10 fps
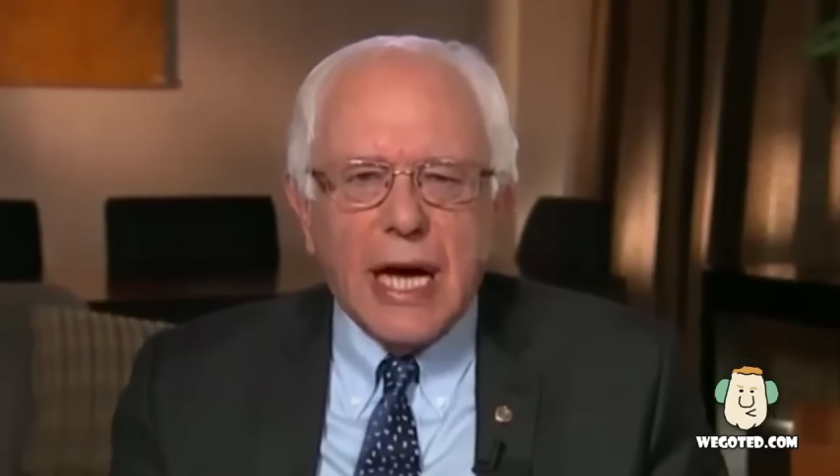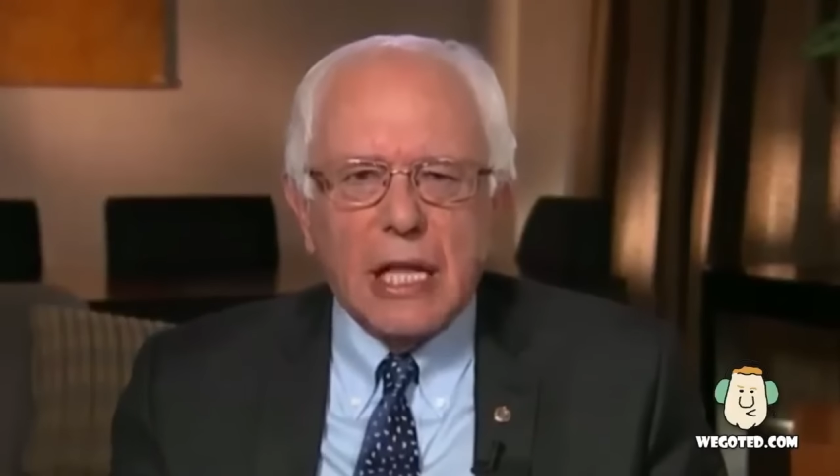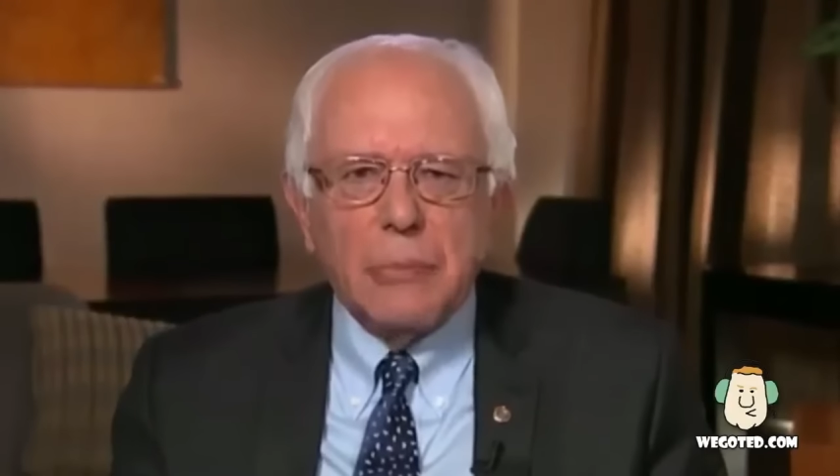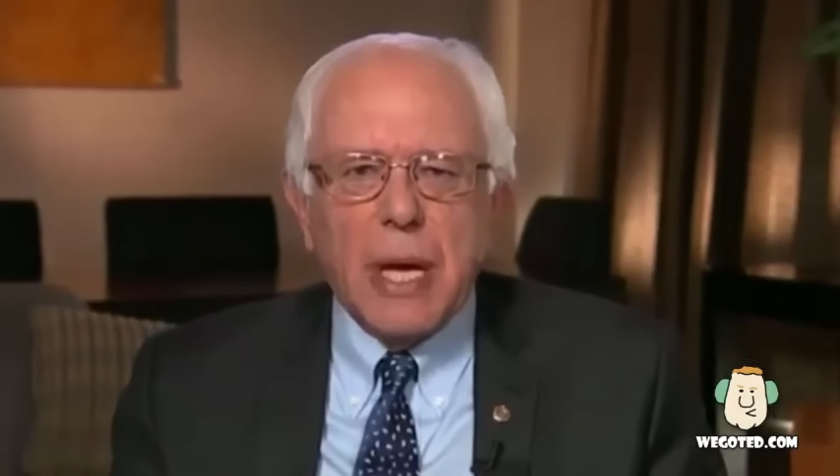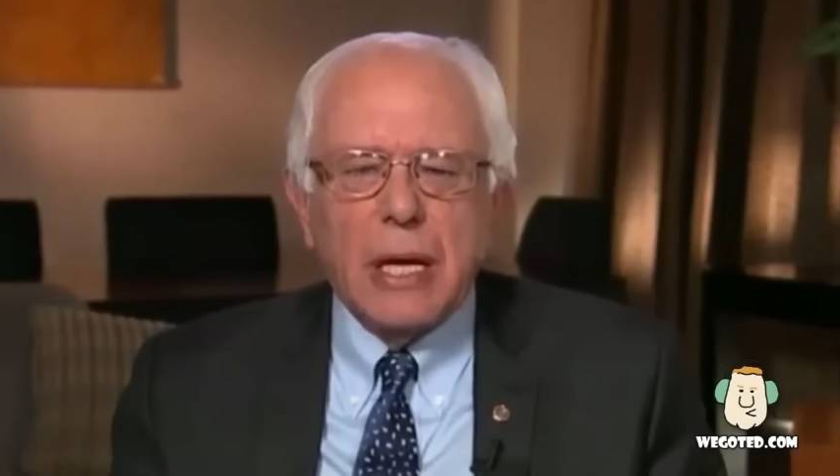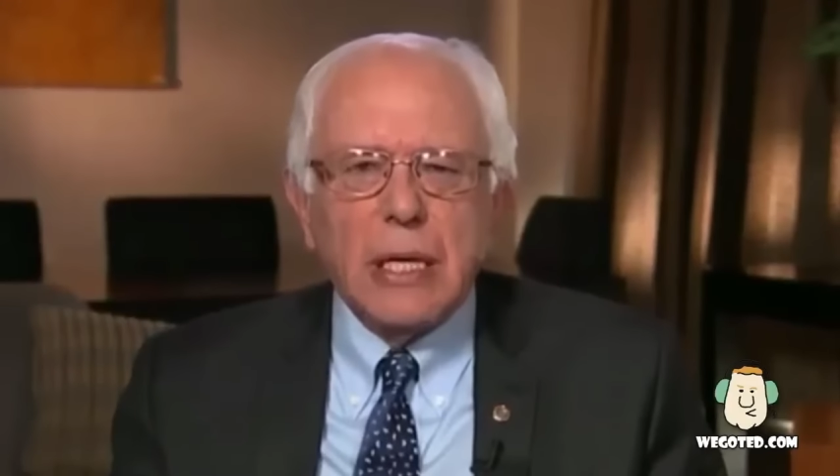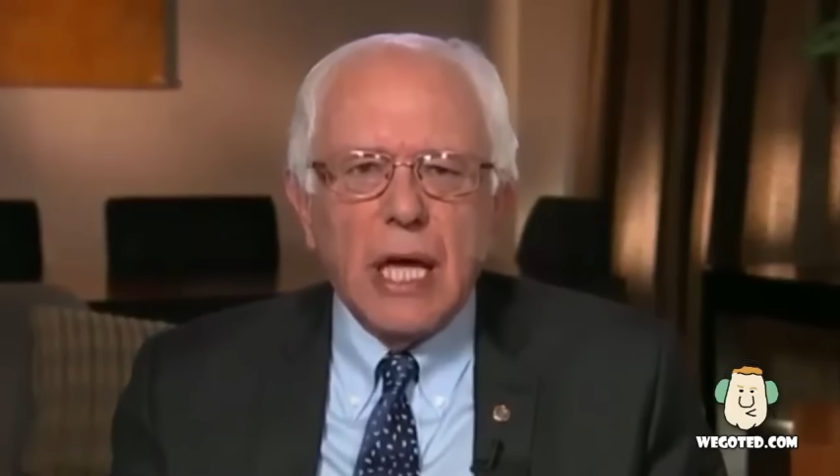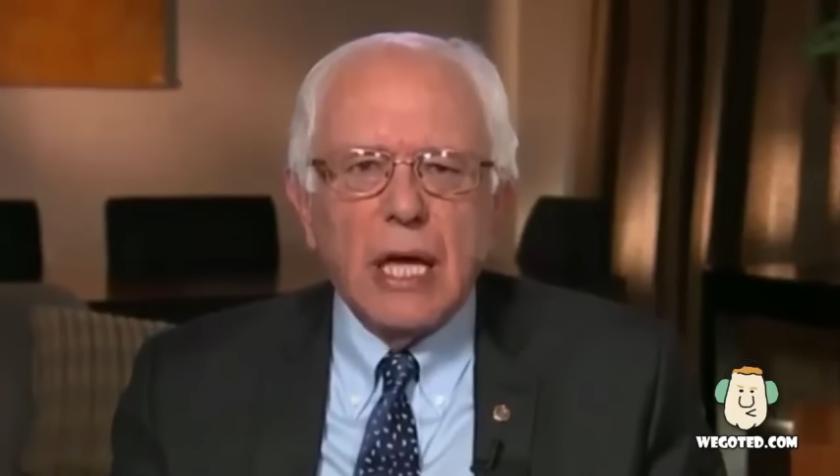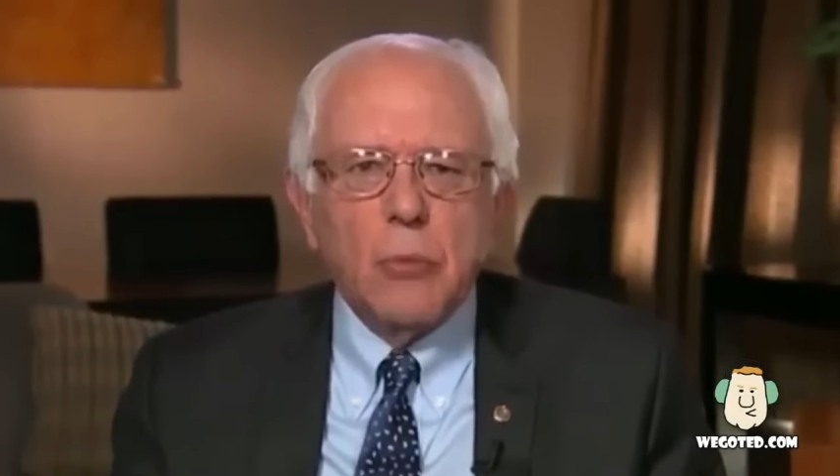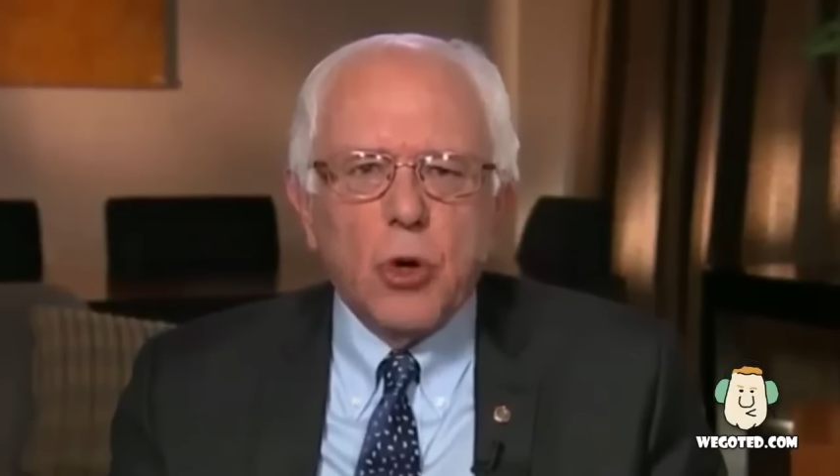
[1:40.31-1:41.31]
Taliban
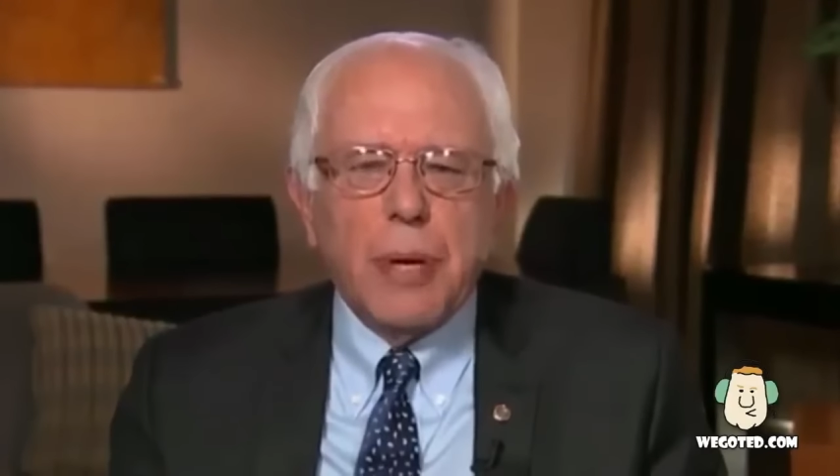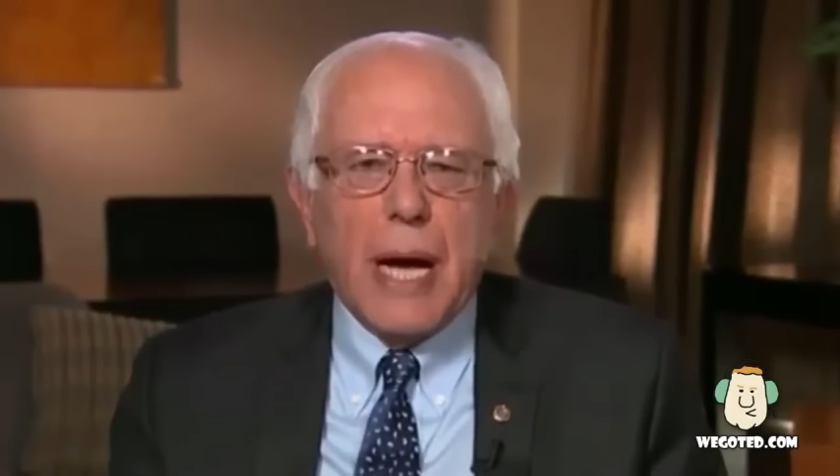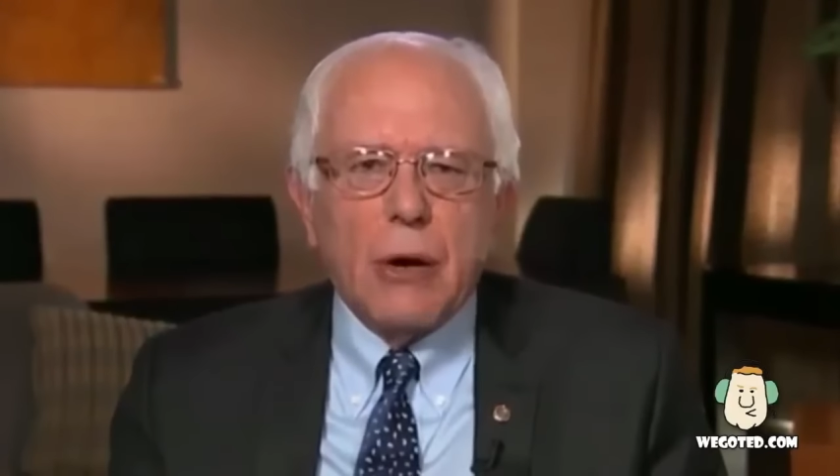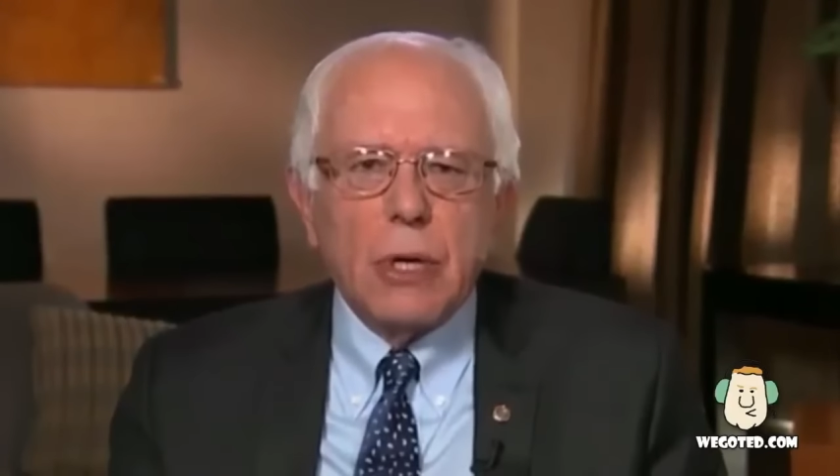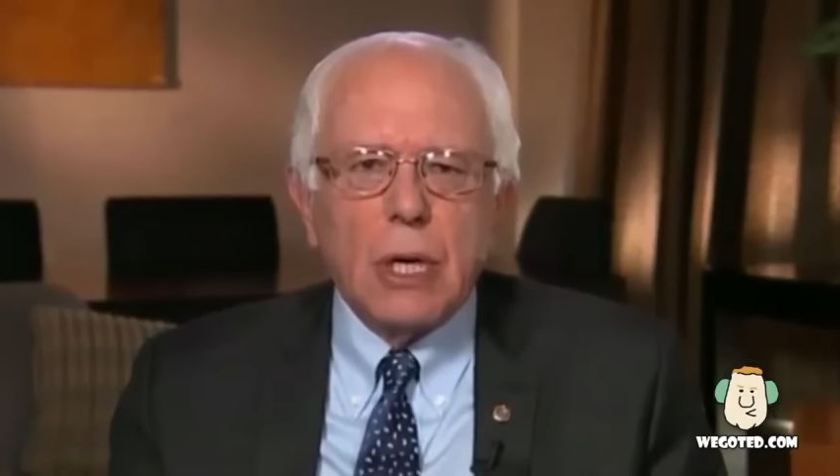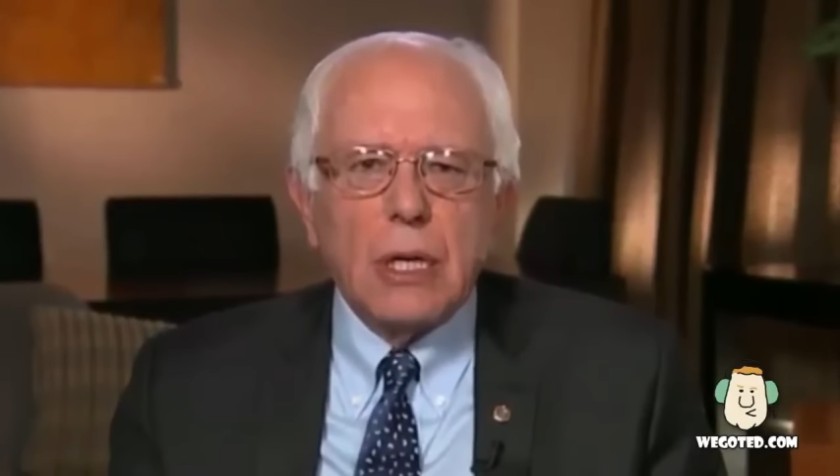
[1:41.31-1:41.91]
gain more power,